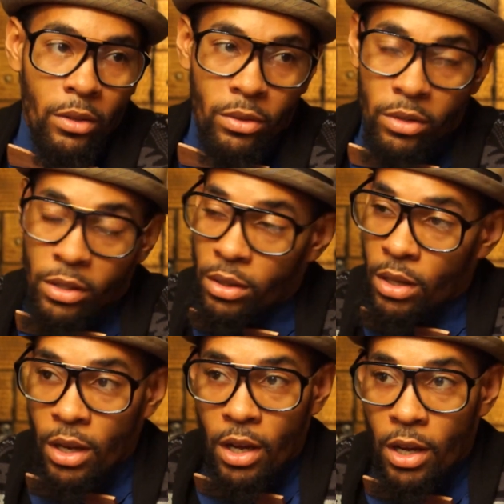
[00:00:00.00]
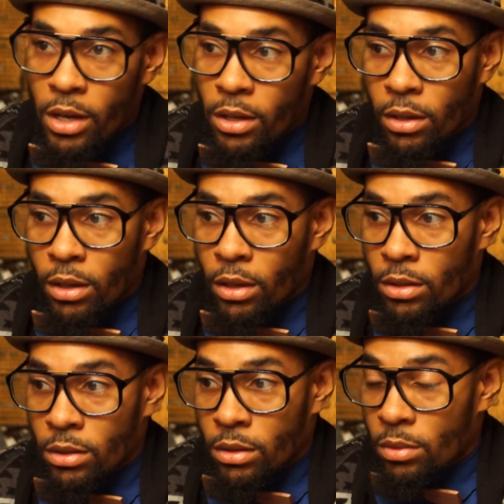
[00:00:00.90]
so just
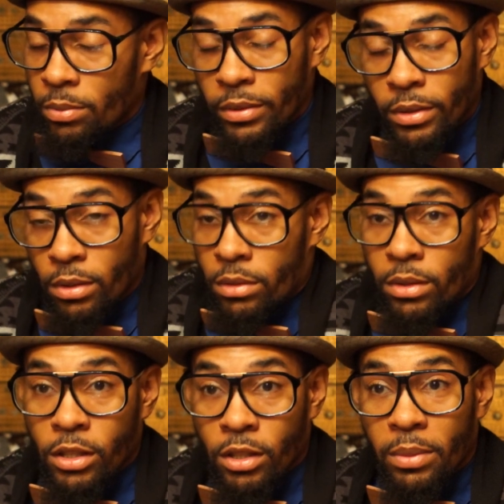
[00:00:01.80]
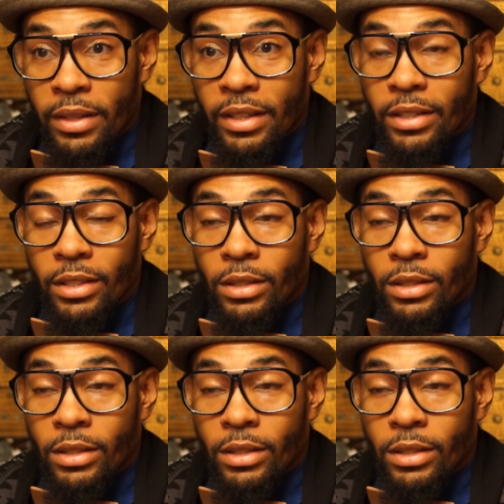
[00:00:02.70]
completely